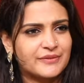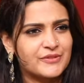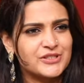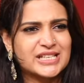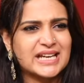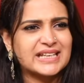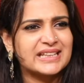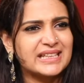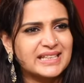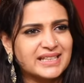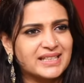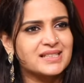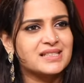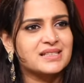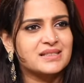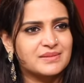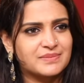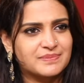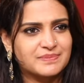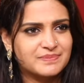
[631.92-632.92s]
which I think
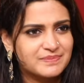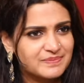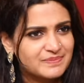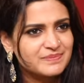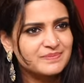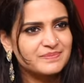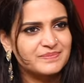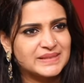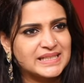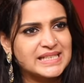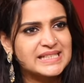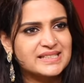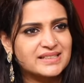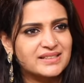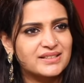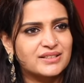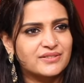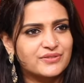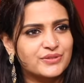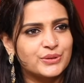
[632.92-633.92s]
is
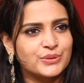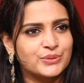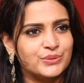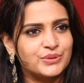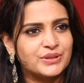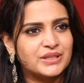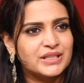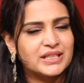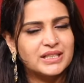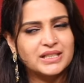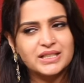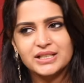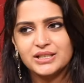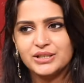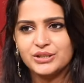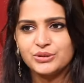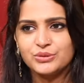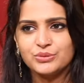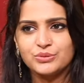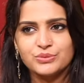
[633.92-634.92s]
decent enough to do.
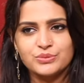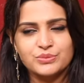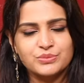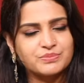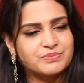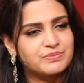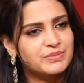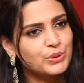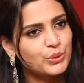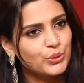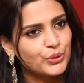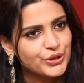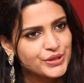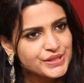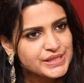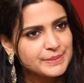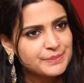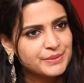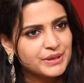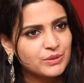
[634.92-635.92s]
You go your
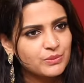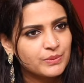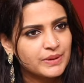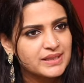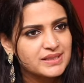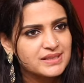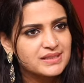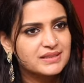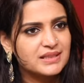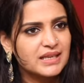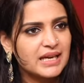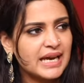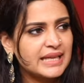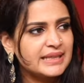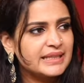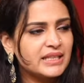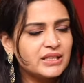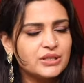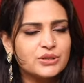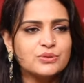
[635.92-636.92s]
separate ways
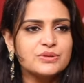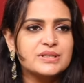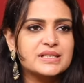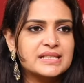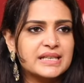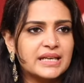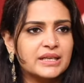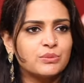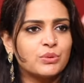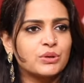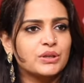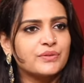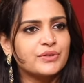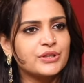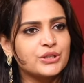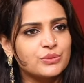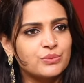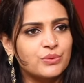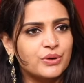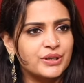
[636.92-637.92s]
and then you decide whatever
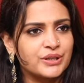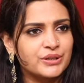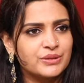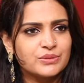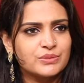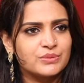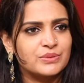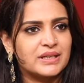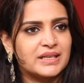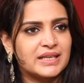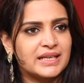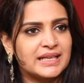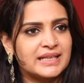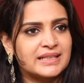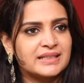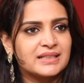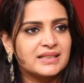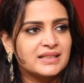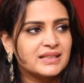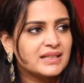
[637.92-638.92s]
you want to
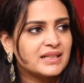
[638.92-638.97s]
do.